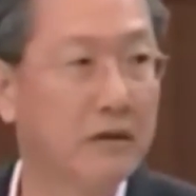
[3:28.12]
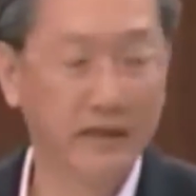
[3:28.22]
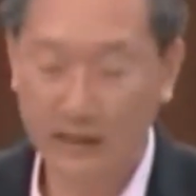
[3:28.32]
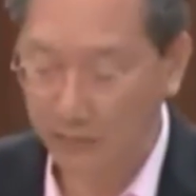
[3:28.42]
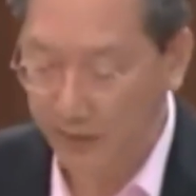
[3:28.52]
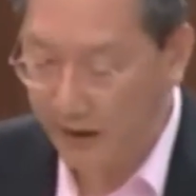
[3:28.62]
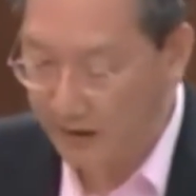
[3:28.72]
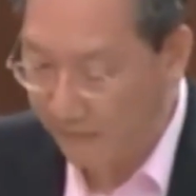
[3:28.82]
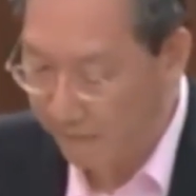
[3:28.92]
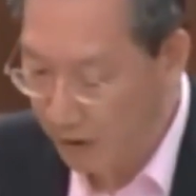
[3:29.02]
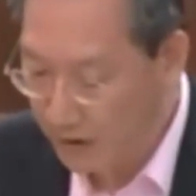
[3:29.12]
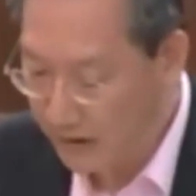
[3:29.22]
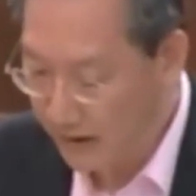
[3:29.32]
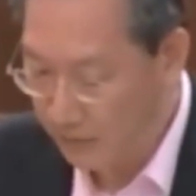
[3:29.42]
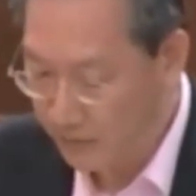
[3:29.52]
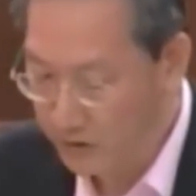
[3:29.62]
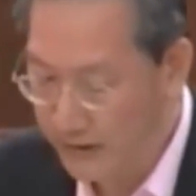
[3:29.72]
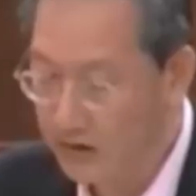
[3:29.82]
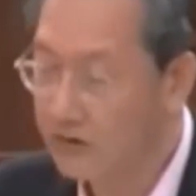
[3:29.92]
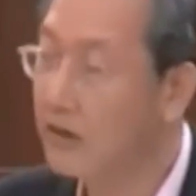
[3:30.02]
a community volunteer and
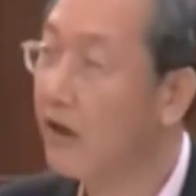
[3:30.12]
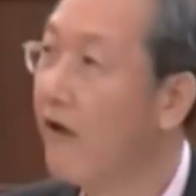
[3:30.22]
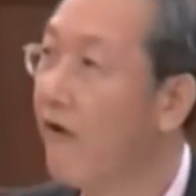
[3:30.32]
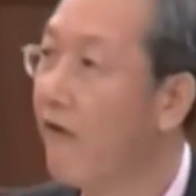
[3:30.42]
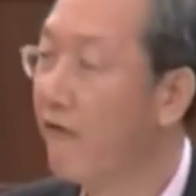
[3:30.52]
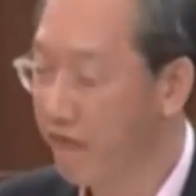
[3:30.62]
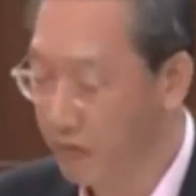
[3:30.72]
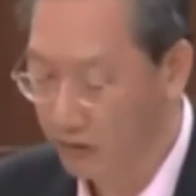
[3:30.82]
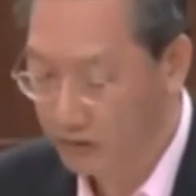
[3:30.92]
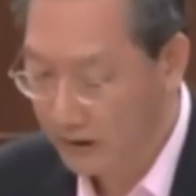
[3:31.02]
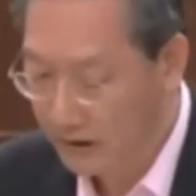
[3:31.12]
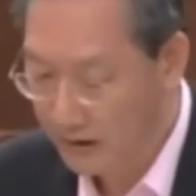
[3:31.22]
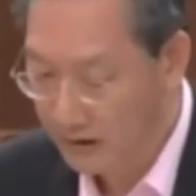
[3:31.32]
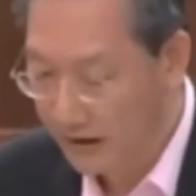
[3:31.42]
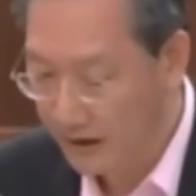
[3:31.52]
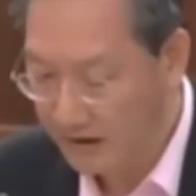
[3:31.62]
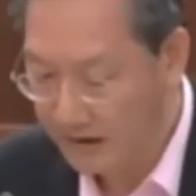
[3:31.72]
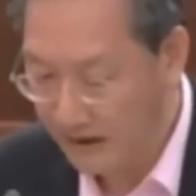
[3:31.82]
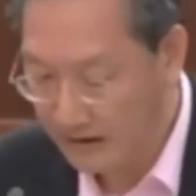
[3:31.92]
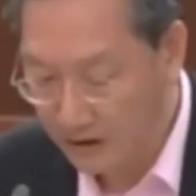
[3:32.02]
musician, thought that it
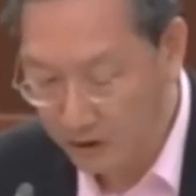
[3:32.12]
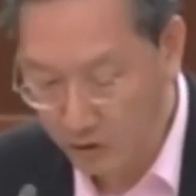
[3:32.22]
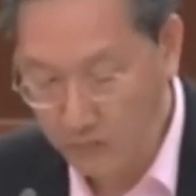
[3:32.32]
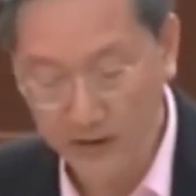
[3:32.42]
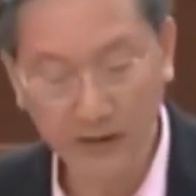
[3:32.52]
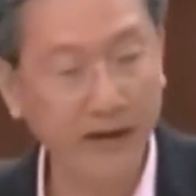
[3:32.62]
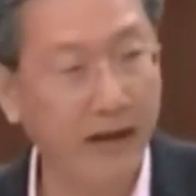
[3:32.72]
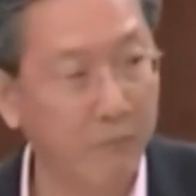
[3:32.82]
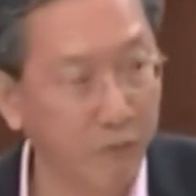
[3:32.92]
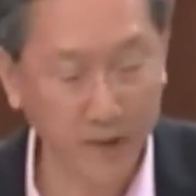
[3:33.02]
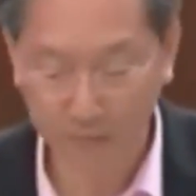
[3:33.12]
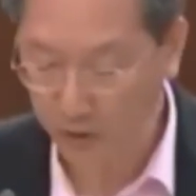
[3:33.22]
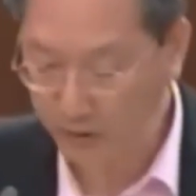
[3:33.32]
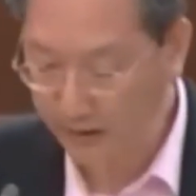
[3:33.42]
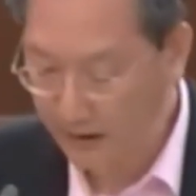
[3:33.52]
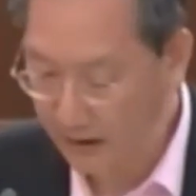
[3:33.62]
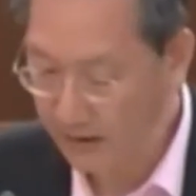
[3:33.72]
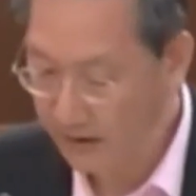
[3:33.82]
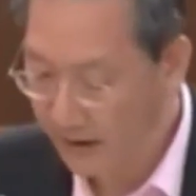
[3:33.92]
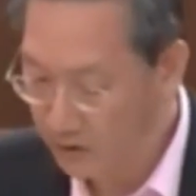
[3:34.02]
is an instrument that can bring music
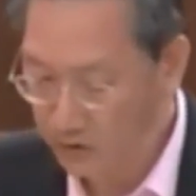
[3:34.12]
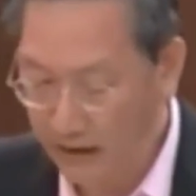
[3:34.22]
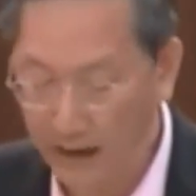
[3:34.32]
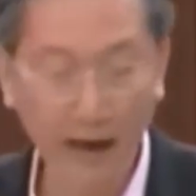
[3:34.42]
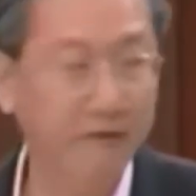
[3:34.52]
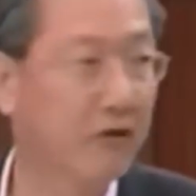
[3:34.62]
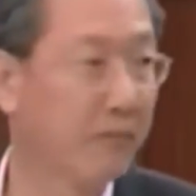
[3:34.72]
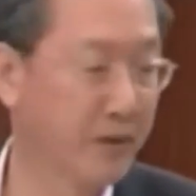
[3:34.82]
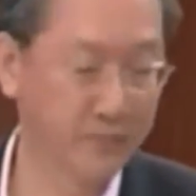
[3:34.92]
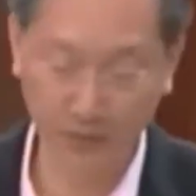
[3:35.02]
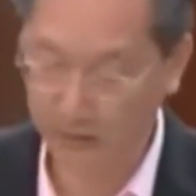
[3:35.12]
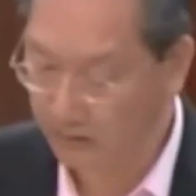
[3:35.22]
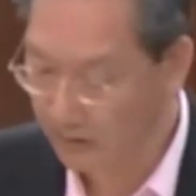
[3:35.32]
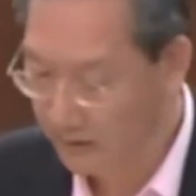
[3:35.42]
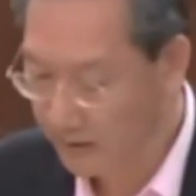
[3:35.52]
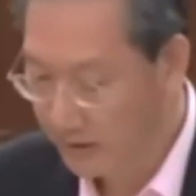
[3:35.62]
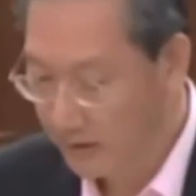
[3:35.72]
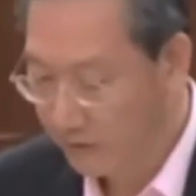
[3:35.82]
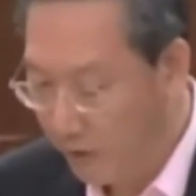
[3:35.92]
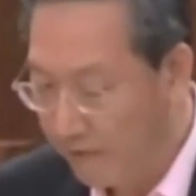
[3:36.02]
into the lives of people
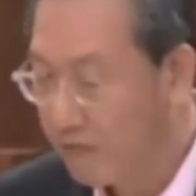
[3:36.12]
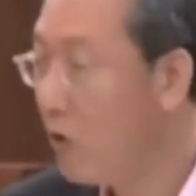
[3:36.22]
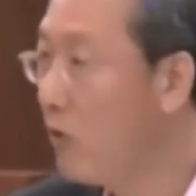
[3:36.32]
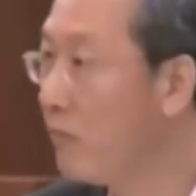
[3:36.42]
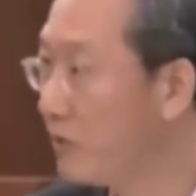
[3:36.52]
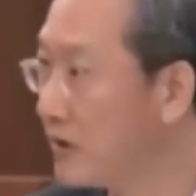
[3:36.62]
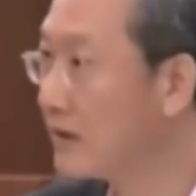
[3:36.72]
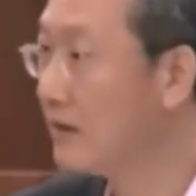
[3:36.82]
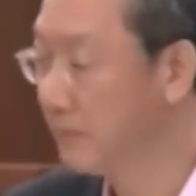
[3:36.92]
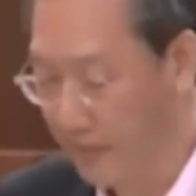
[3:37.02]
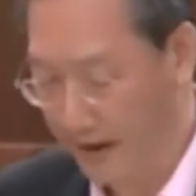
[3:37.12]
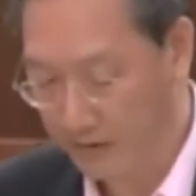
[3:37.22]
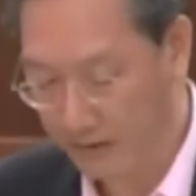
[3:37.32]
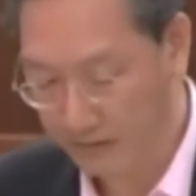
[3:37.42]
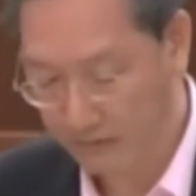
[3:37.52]
with no musical background.